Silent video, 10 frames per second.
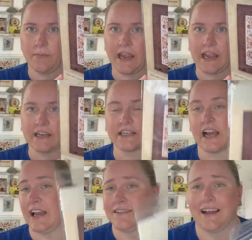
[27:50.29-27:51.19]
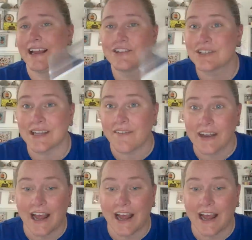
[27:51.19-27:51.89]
I just love it.